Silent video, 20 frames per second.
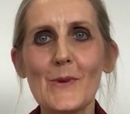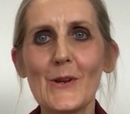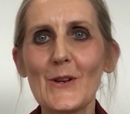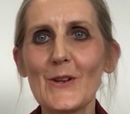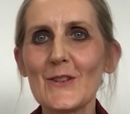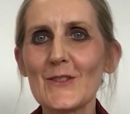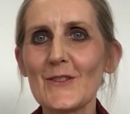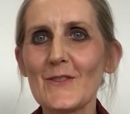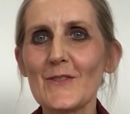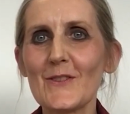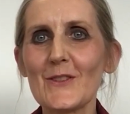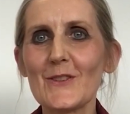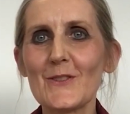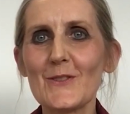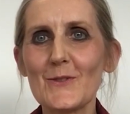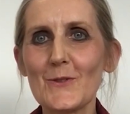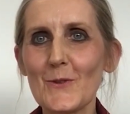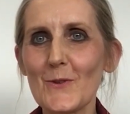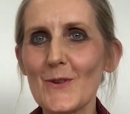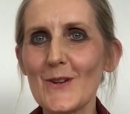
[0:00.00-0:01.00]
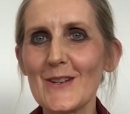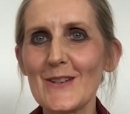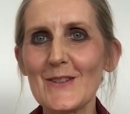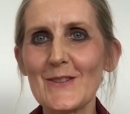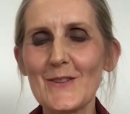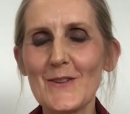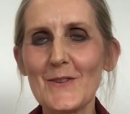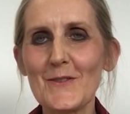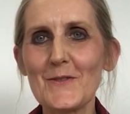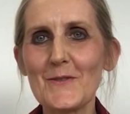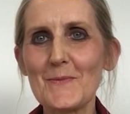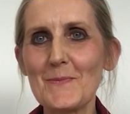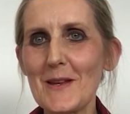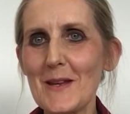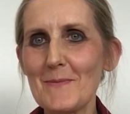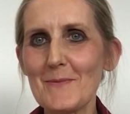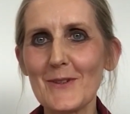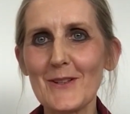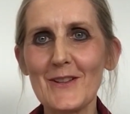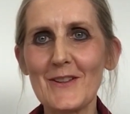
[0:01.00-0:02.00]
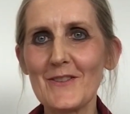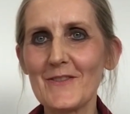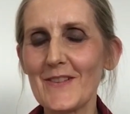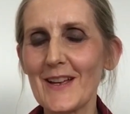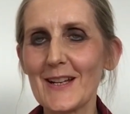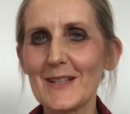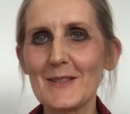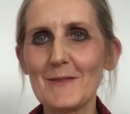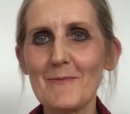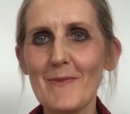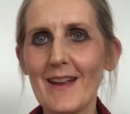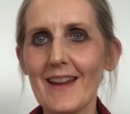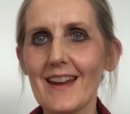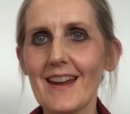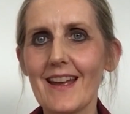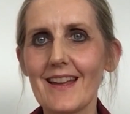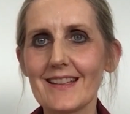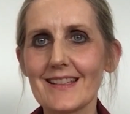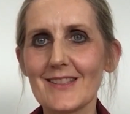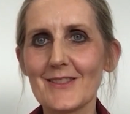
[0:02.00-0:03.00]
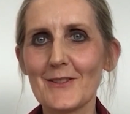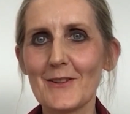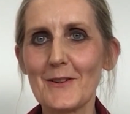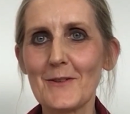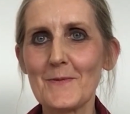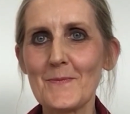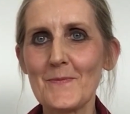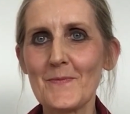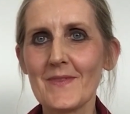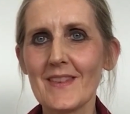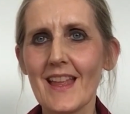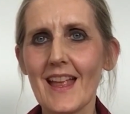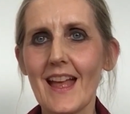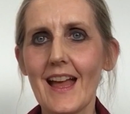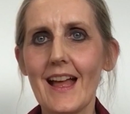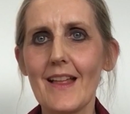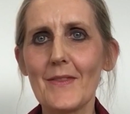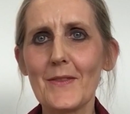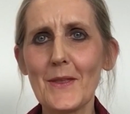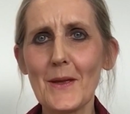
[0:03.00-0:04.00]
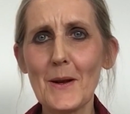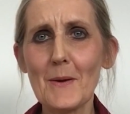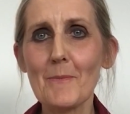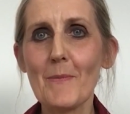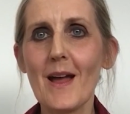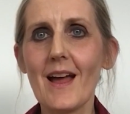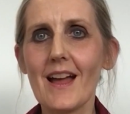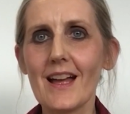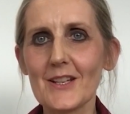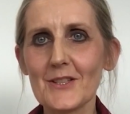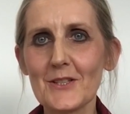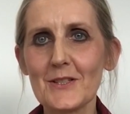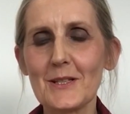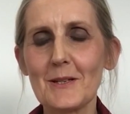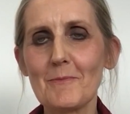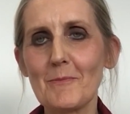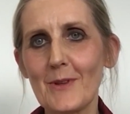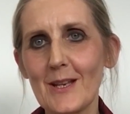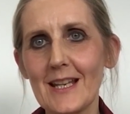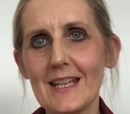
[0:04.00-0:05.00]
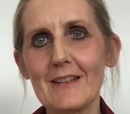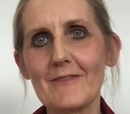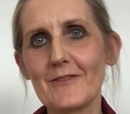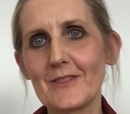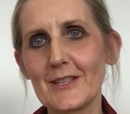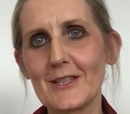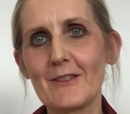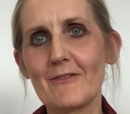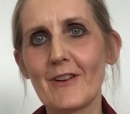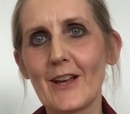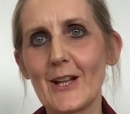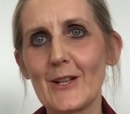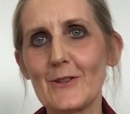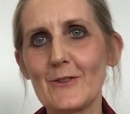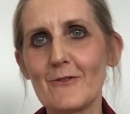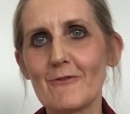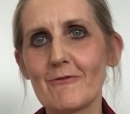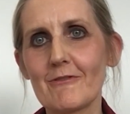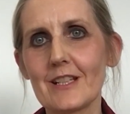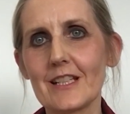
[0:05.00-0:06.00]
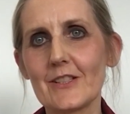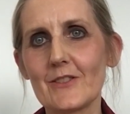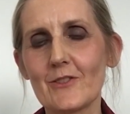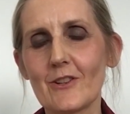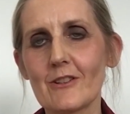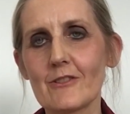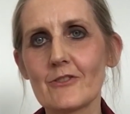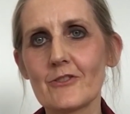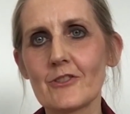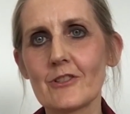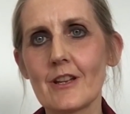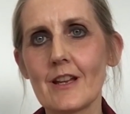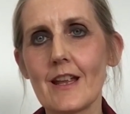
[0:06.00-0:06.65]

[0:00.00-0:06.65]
Because of the stories of people affected by cancer and their passionate belief in the value of research.